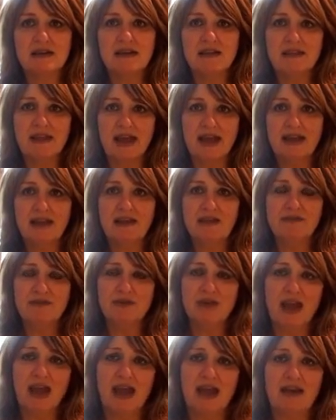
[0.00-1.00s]
Then, if you
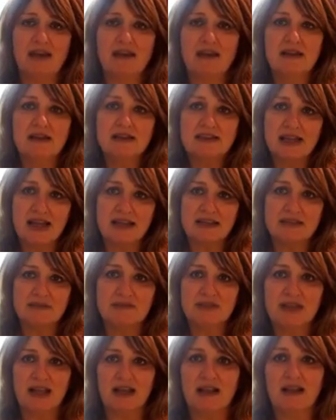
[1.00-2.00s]
can, take some
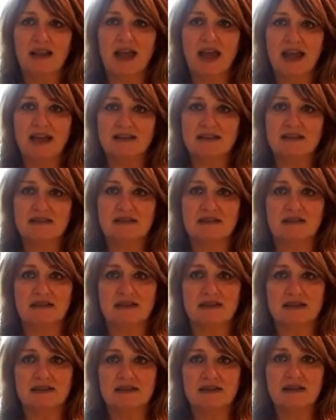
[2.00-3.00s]
gentle
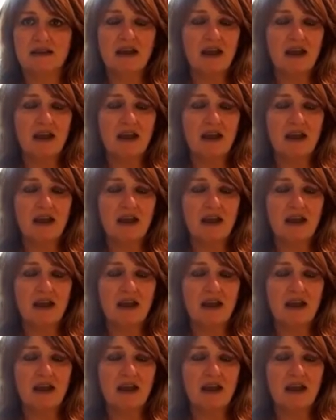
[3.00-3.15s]
exercise.